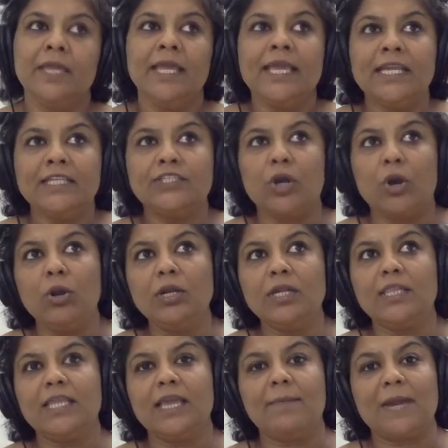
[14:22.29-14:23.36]
He told
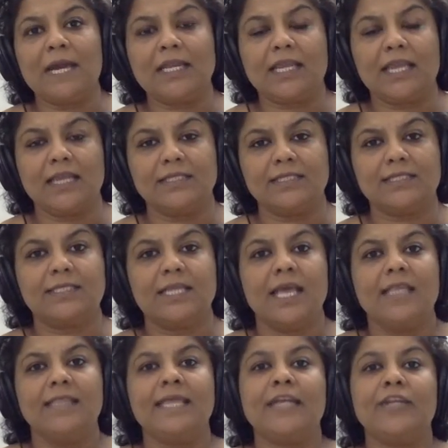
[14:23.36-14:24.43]
the Americans
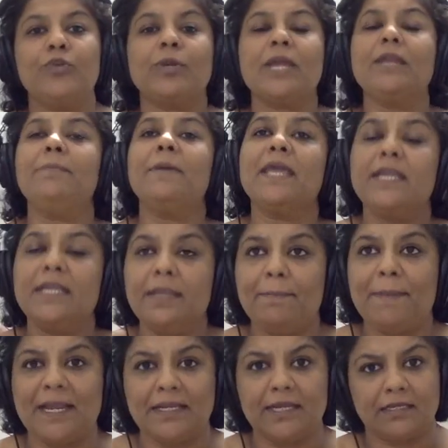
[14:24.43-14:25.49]
that you can be
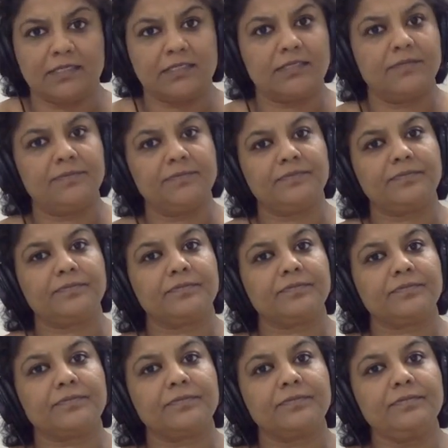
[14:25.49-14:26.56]
independent,
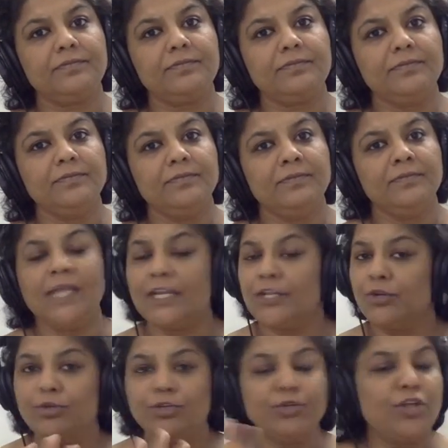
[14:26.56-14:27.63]
that
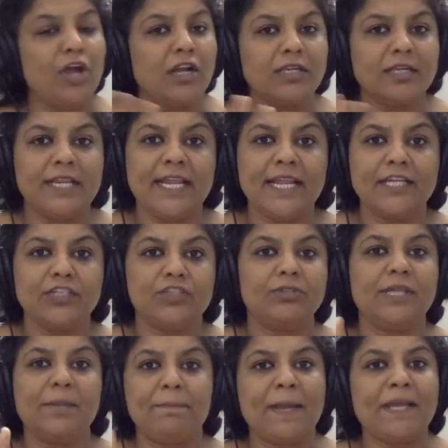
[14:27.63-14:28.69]
you do not need to
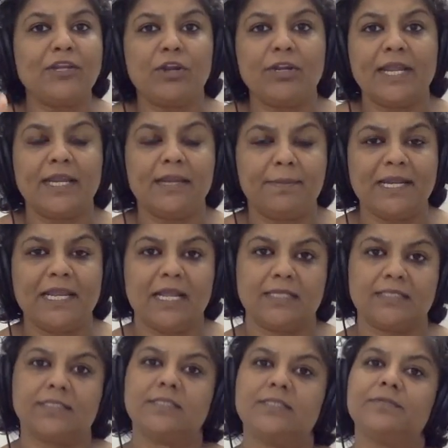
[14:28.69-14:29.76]
depend on anybody
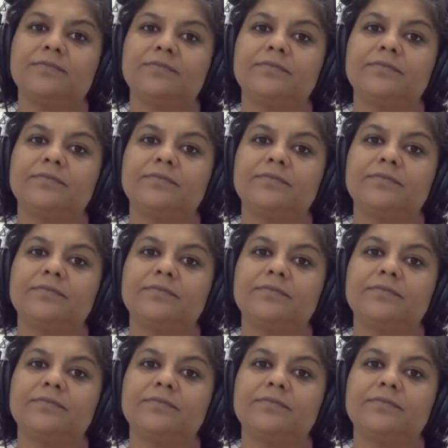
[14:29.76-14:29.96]
else.